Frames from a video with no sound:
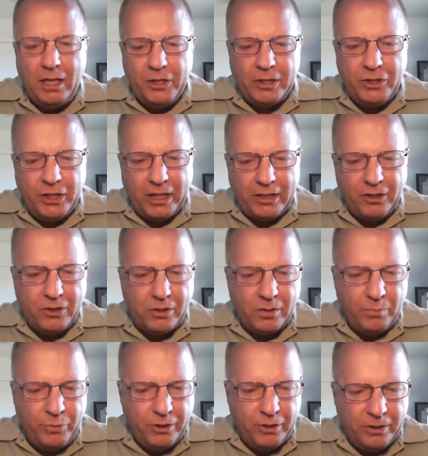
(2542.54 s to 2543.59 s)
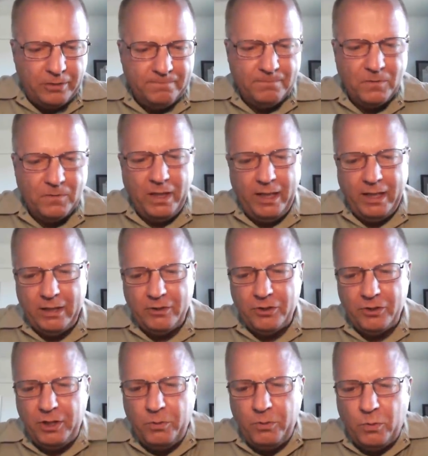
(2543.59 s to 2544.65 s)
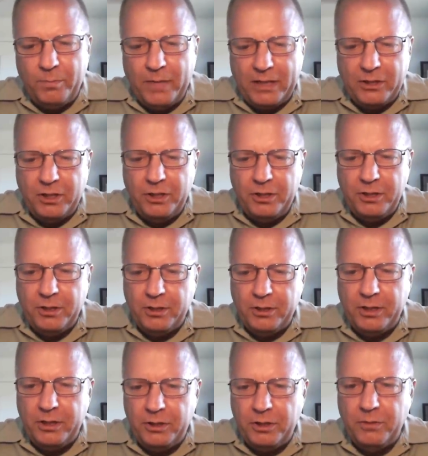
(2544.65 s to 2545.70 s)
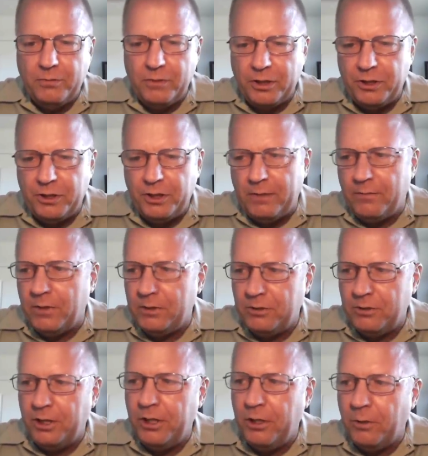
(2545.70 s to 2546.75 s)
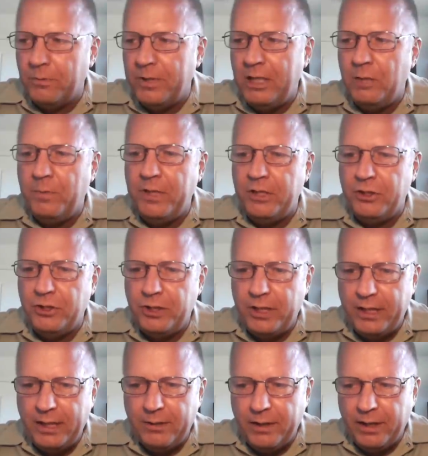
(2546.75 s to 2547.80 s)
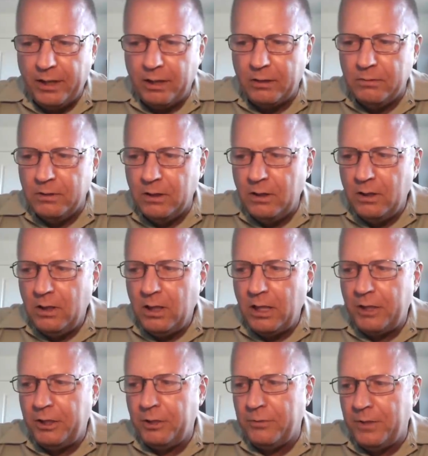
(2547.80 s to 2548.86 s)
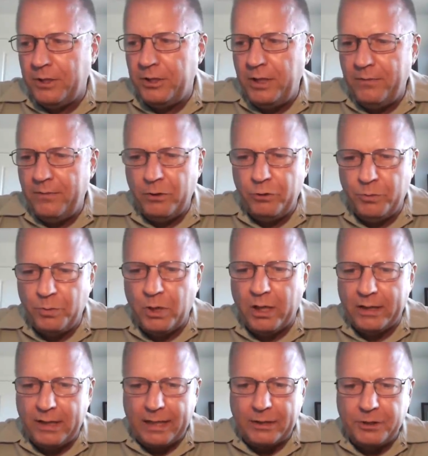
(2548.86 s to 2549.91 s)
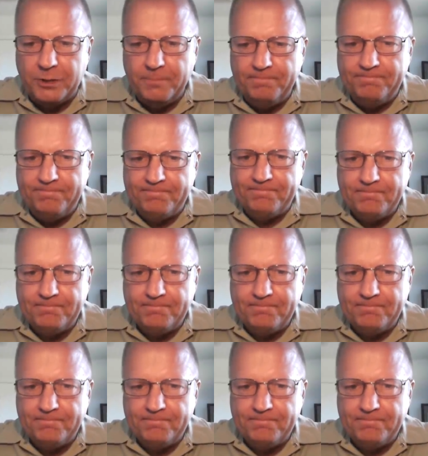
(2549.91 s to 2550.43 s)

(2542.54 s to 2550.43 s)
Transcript: Uh, you can check your computer and see what messages that you've received. So you don't need to be sitting there uh, to receive those broadcasts.